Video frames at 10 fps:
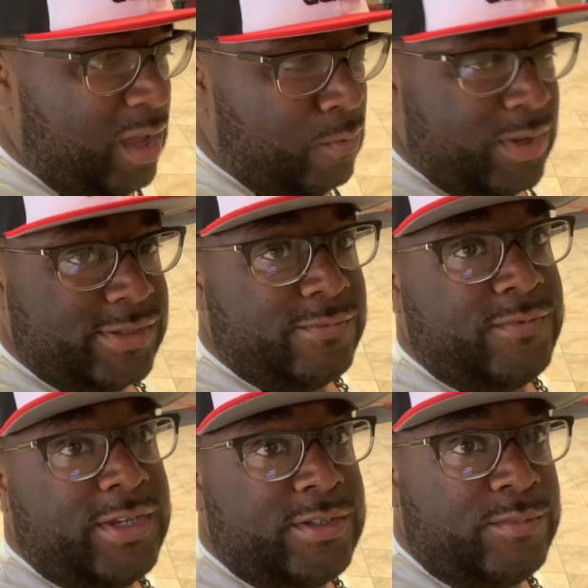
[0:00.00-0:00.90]
wasn't
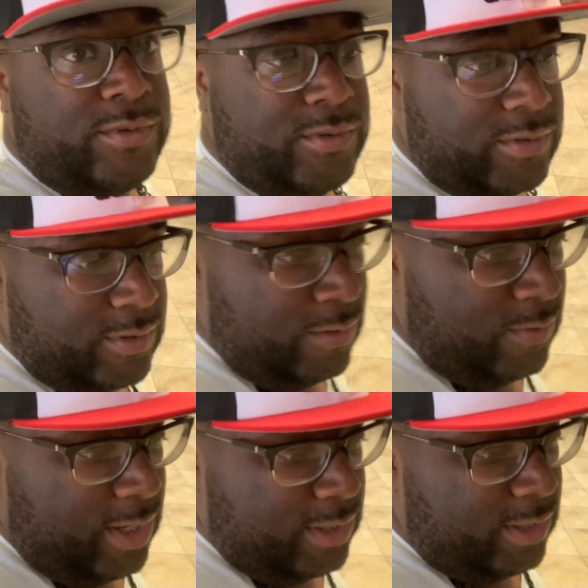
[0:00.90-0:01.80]
fixable and
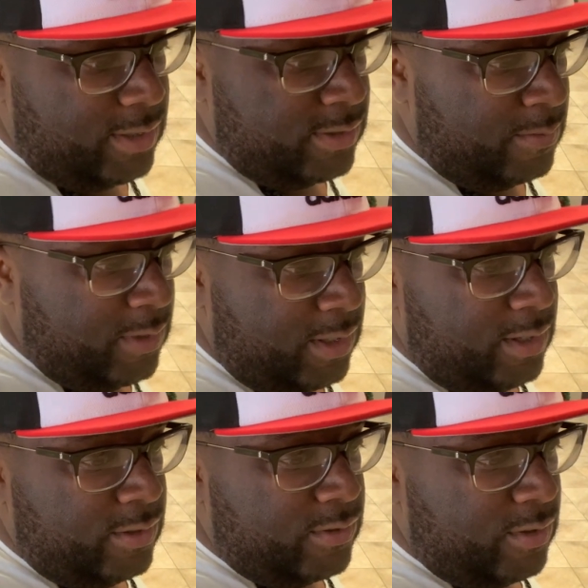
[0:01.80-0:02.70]
we had to get something
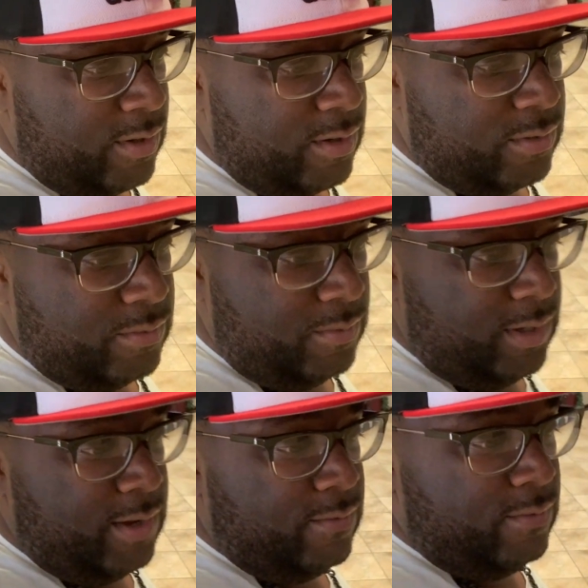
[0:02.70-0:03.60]
else or
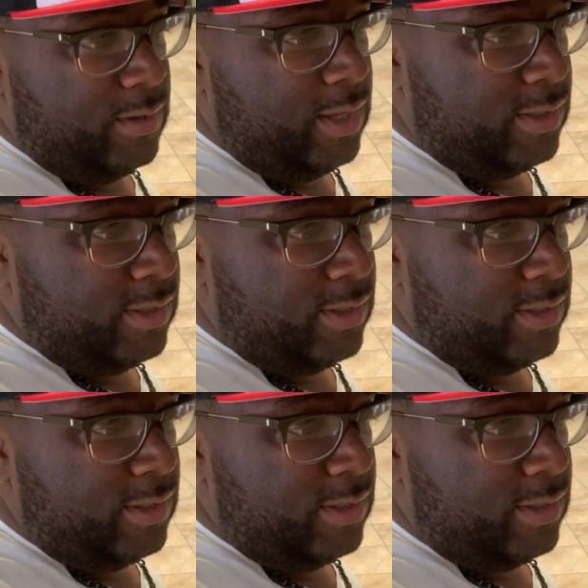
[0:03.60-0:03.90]
whatever, we had